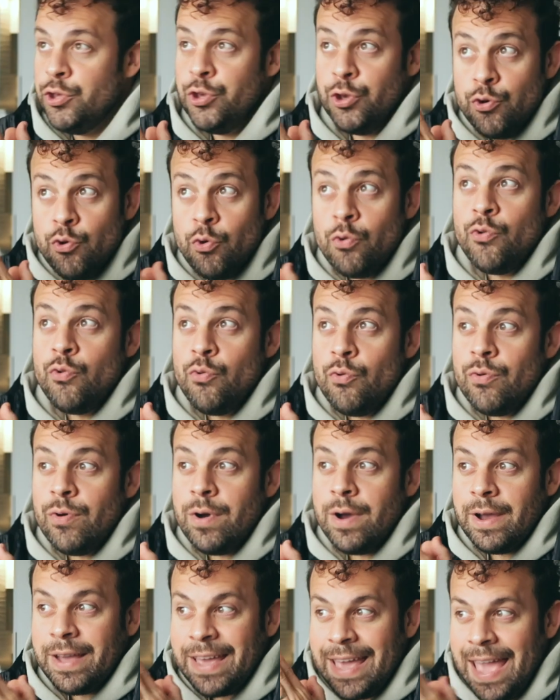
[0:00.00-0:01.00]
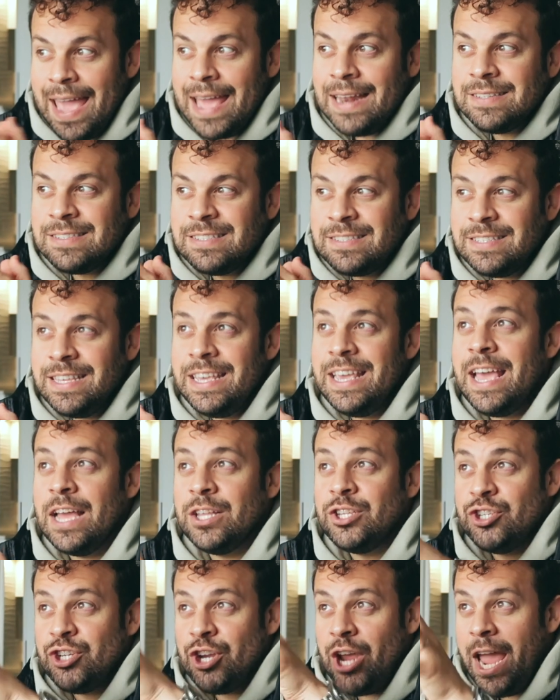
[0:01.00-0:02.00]
you can see a
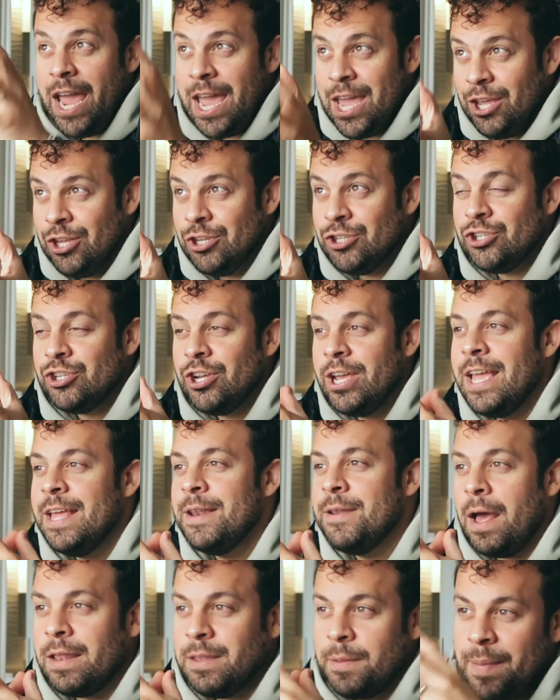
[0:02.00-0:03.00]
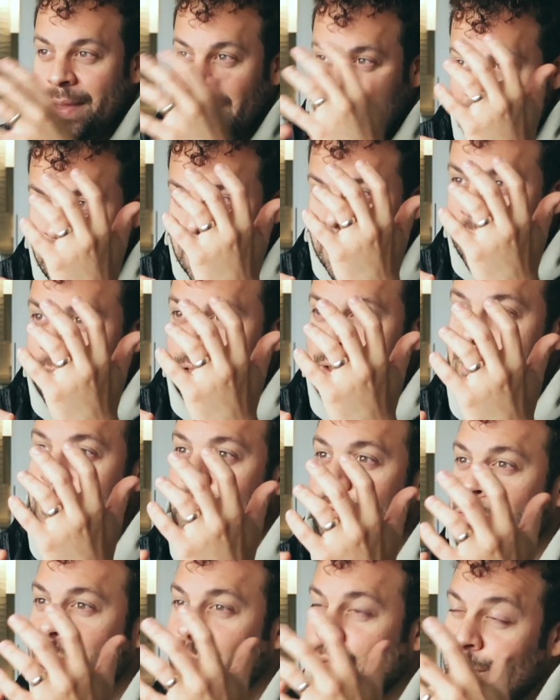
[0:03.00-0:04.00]
change. In at the
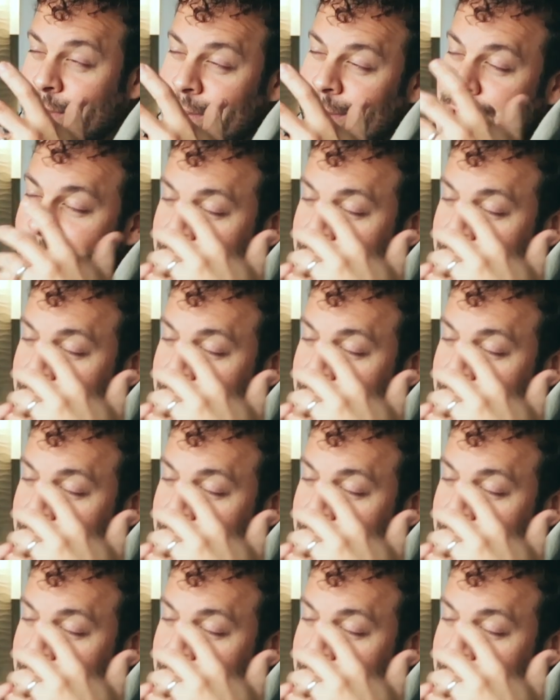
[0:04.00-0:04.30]
beginning, during the